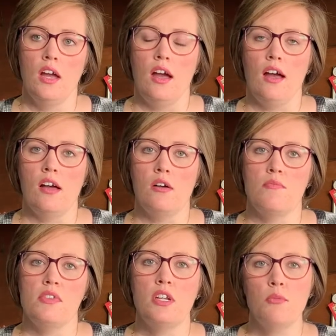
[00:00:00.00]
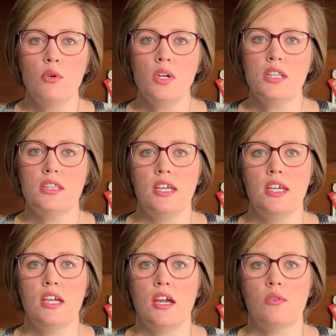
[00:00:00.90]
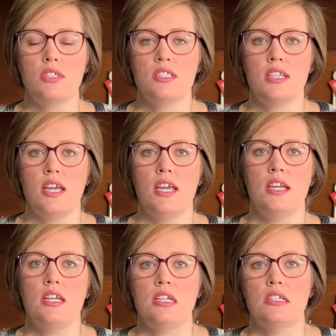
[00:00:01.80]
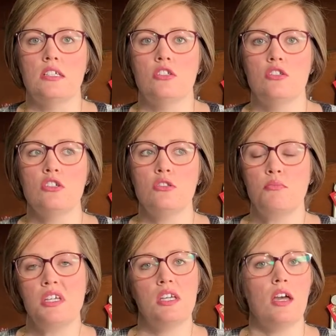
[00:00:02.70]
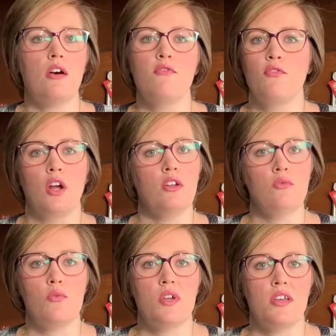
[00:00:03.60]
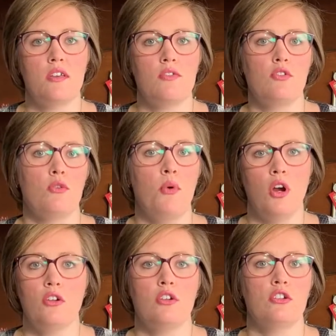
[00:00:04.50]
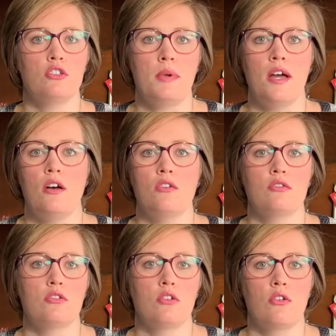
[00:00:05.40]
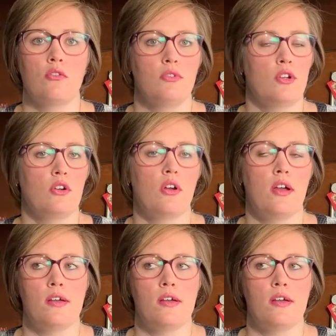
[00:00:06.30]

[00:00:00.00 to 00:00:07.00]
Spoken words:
The number one thing I would say is just being upfront with your partner, your spouse, your